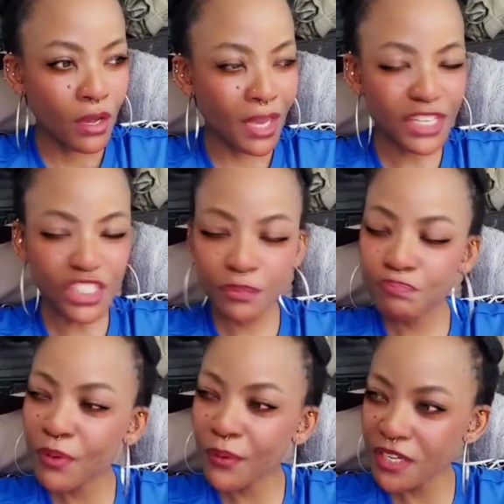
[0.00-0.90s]
in a
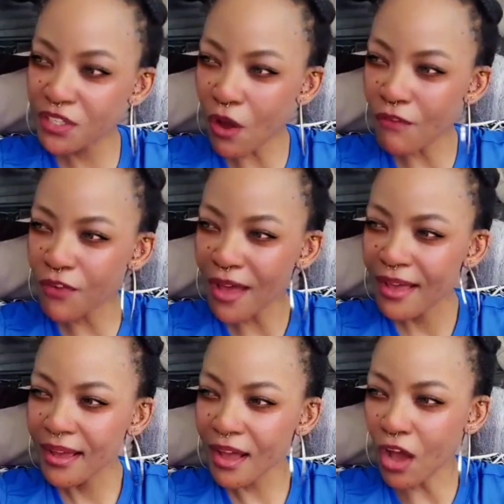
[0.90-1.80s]
spirit of
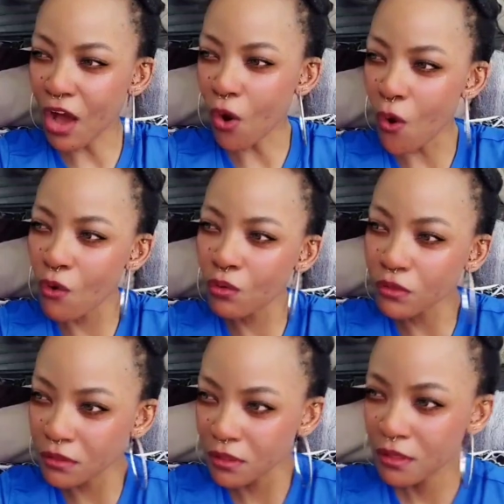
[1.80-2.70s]
a
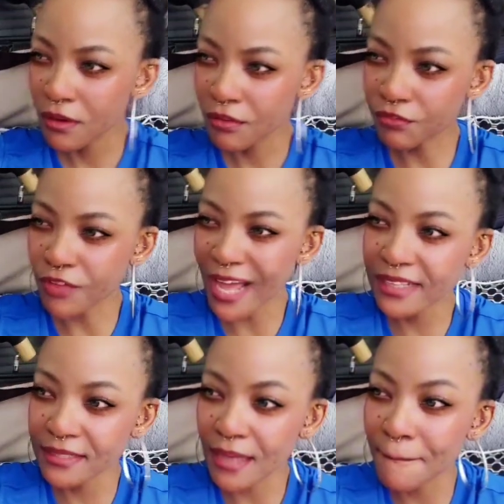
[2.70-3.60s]
whole
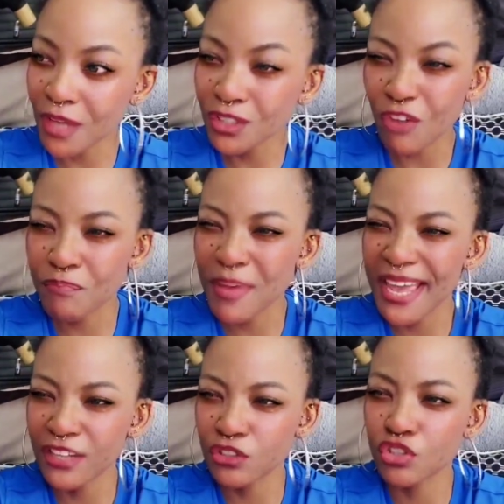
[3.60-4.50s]
violent amount of
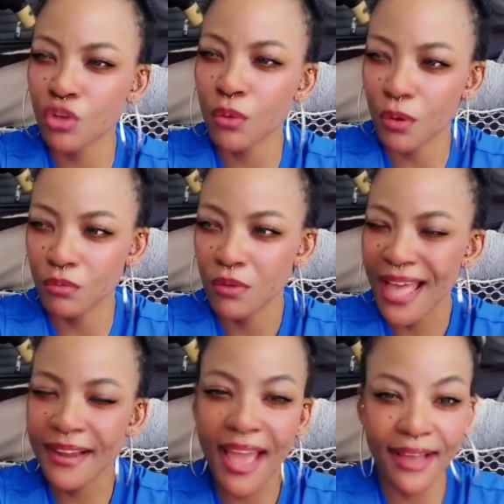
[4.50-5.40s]
pain, sorrow,
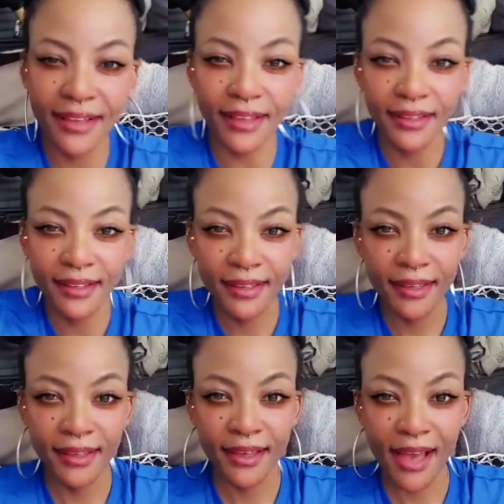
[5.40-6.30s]
and anger,
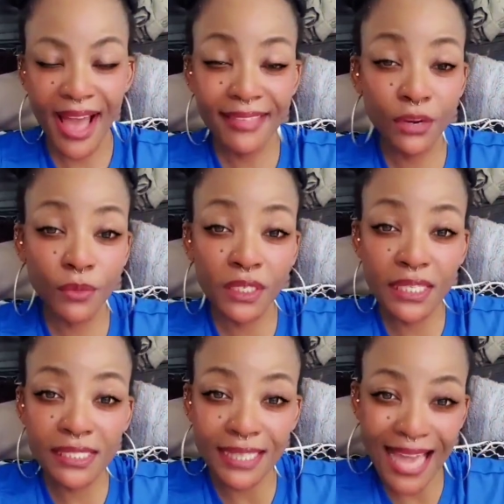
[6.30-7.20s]
I then
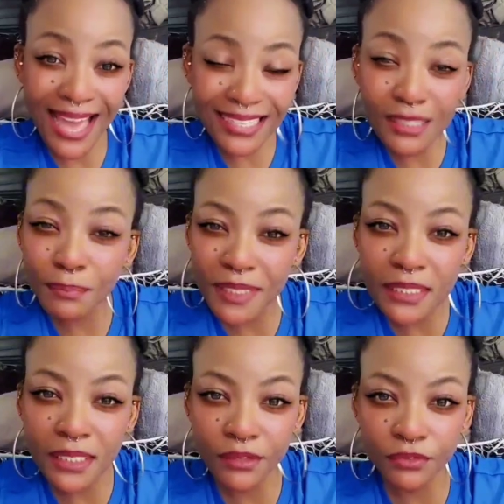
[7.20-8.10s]
release an
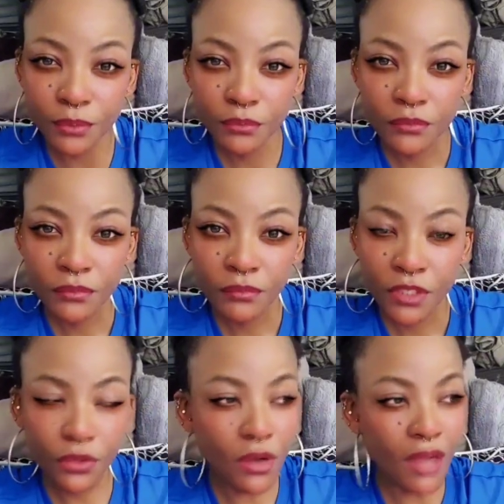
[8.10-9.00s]
expletive
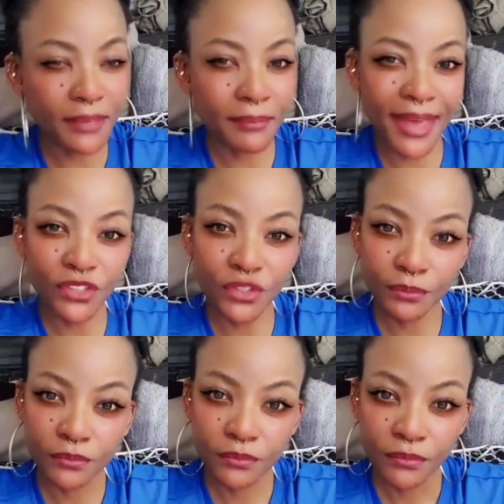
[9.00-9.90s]
you can't
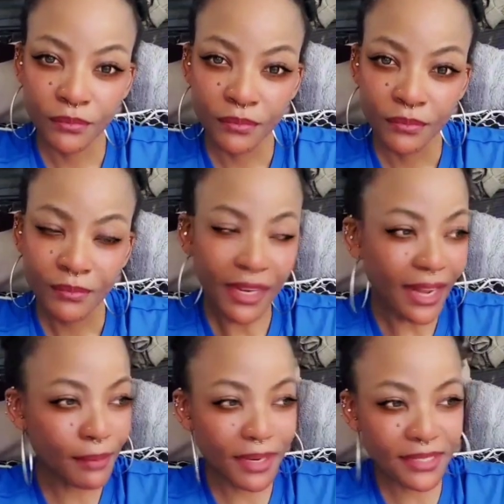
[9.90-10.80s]
imagine that
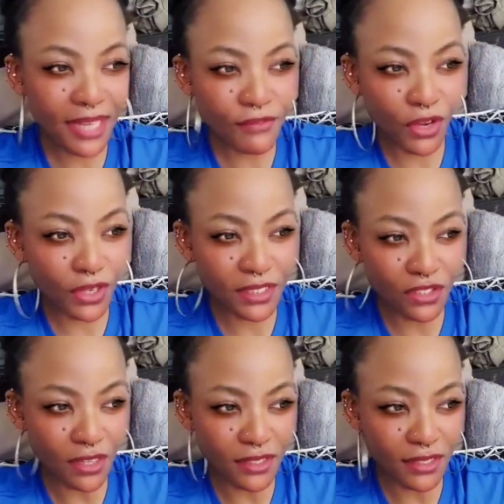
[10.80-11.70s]
anybody's ever going to
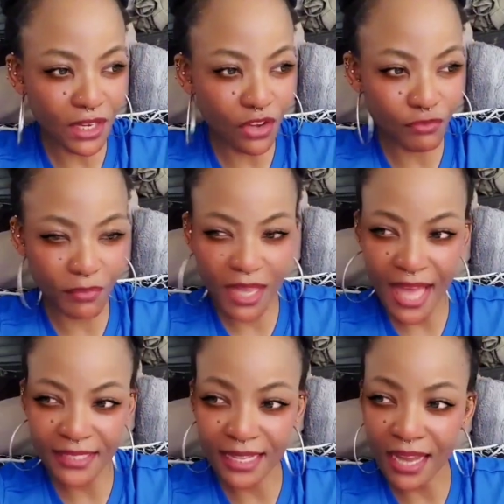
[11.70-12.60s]
start to think of me
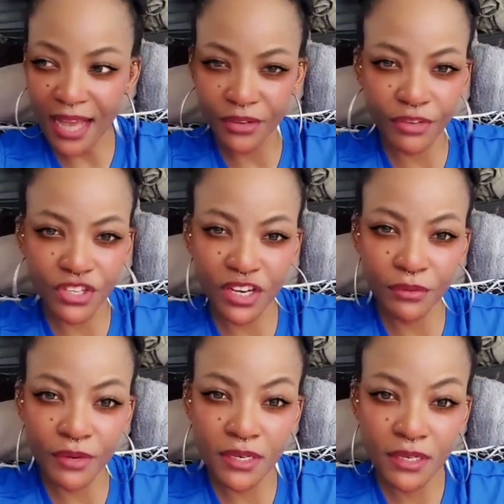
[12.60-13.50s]
as that
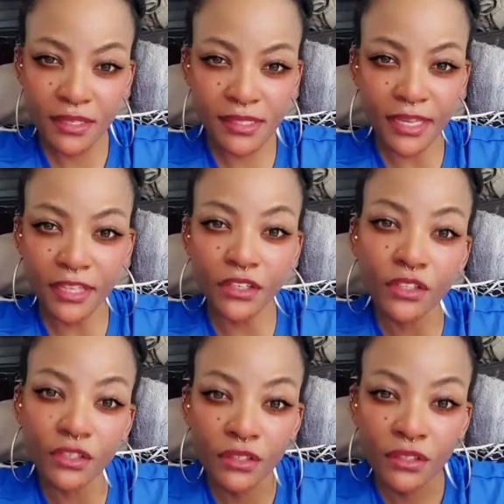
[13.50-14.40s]
unregenerate
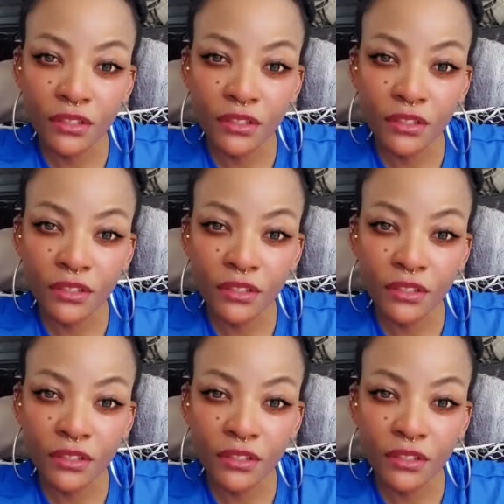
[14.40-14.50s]
sailor.